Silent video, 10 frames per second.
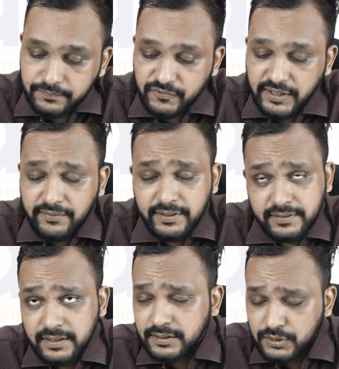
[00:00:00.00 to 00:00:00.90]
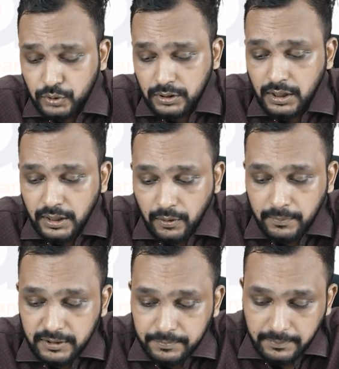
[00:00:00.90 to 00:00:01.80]
we have discussed total
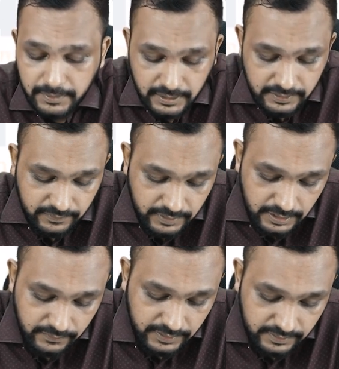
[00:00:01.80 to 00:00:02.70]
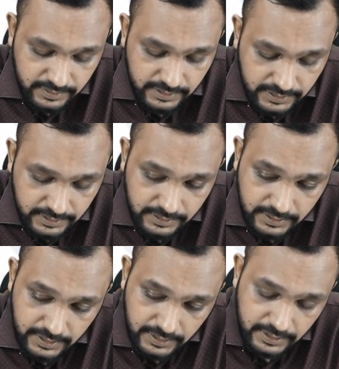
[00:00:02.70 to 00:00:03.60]
anomalous pulmonary venous return,
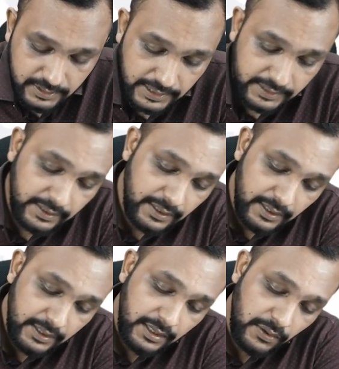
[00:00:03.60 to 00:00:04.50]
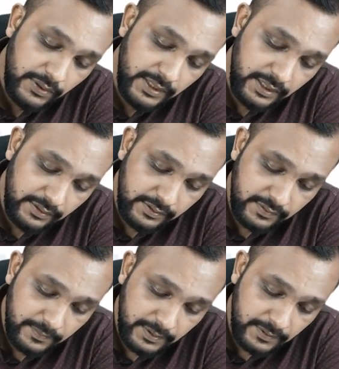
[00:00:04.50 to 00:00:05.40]
right? Now, here in
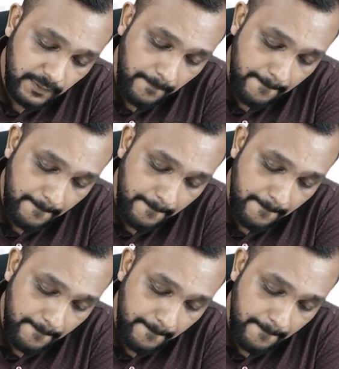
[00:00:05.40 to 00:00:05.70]
this image,